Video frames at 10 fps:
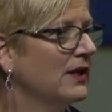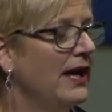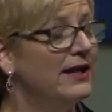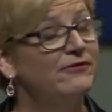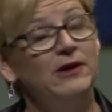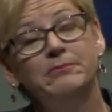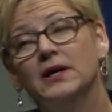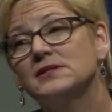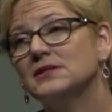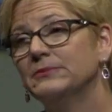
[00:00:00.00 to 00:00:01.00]
And if I'm
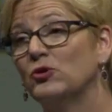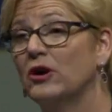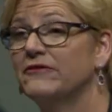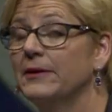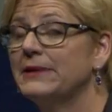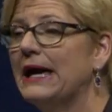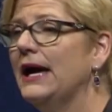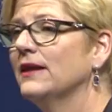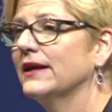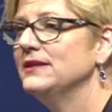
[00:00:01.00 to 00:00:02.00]
Muslim or if I'm
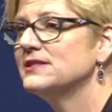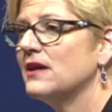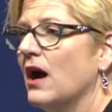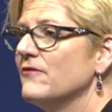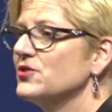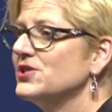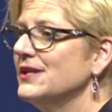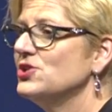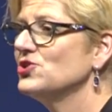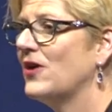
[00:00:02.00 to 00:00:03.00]
gay, like these
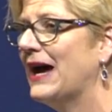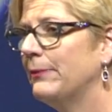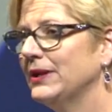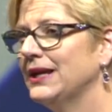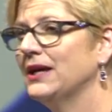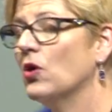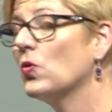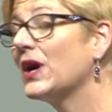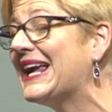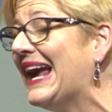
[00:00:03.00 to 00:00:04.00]
conversations are happening
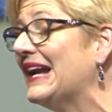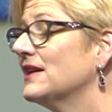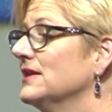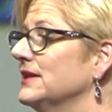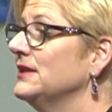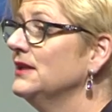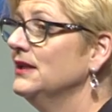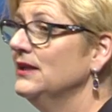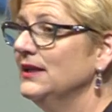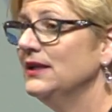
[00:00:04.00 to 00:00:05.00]
organically
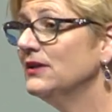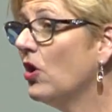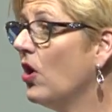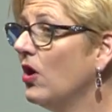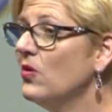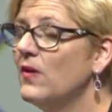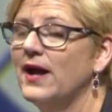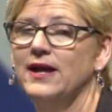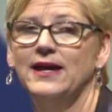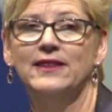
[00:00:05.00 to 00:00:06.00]
in the
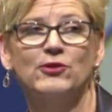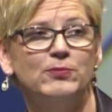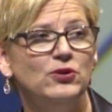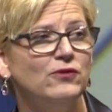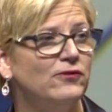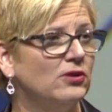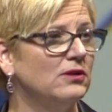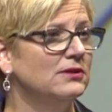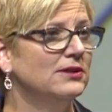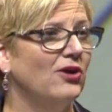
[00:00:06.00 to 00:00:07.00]
hallway, and they're
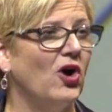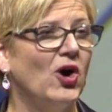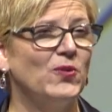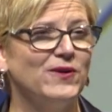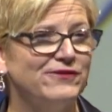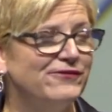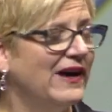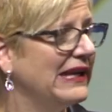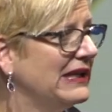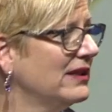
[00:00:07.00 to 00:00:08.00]
beautiful, awkward,
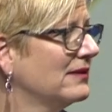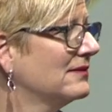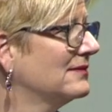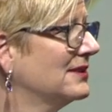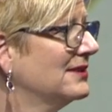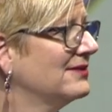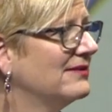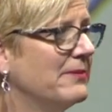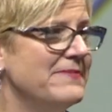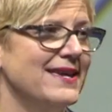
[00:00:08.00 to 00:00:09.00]
funny,
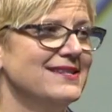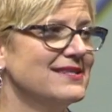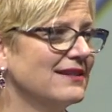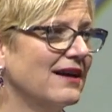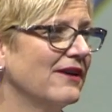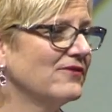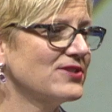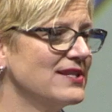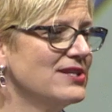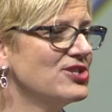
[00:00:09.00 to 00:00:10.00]
amazing
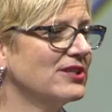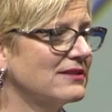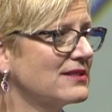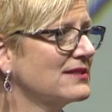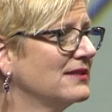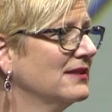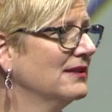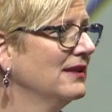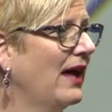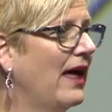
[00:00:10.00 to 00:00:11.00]
conversations.
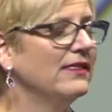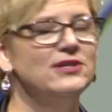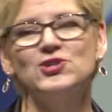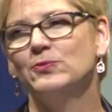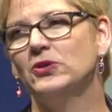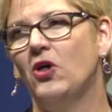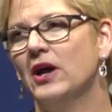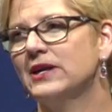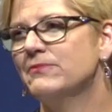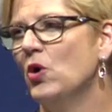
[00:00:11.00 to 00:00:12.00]
And these are
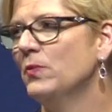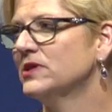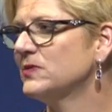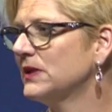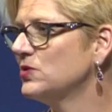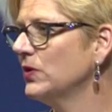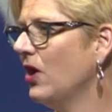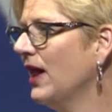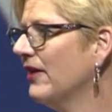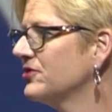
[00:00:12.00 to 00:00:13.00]
belonging moments because we
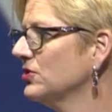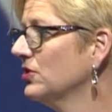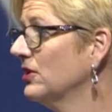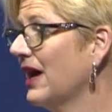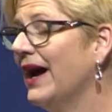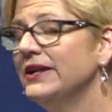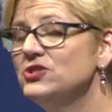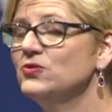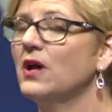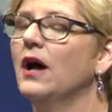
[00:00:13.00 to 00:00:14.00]
all have to learn. I
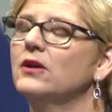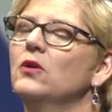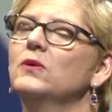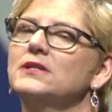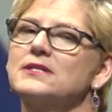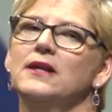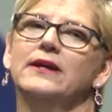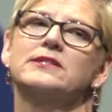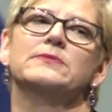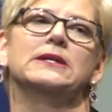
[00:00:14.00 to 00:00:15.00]
do not know what it's
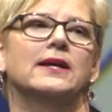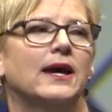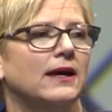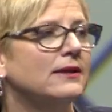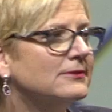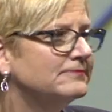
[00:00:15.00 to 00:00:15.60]
like to be gay.